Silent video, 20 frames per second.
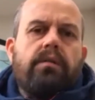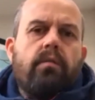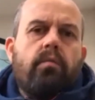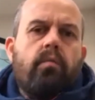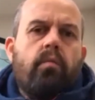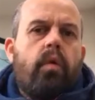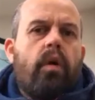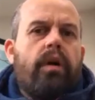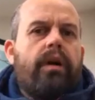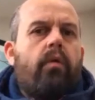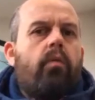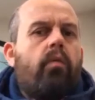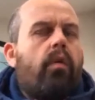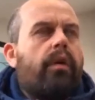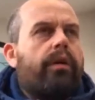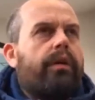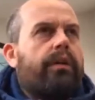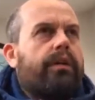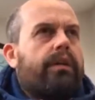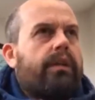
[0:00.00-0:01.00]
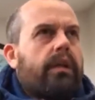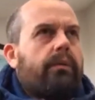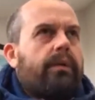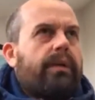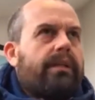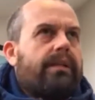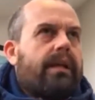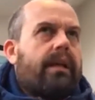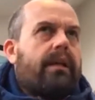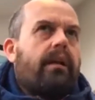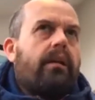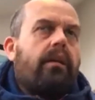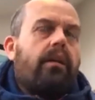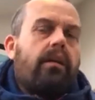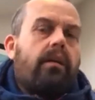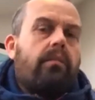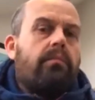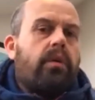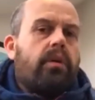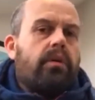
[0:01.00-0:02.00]
and what I want to do is get a
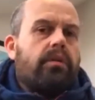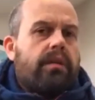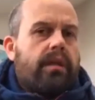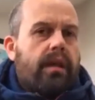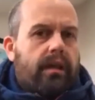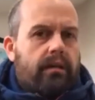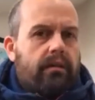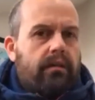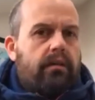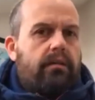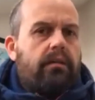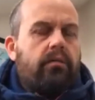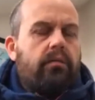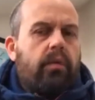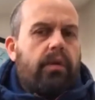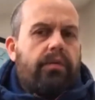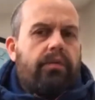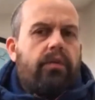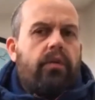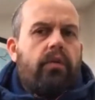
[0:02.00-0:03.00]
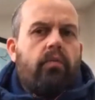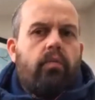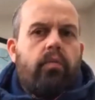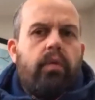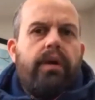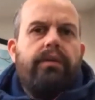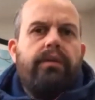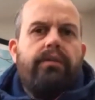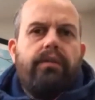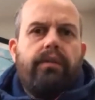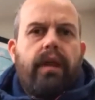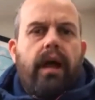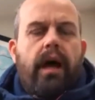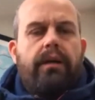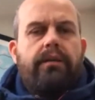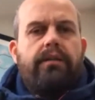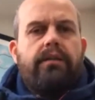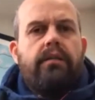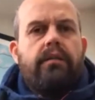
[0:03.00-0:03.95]
lot more technical with you with that.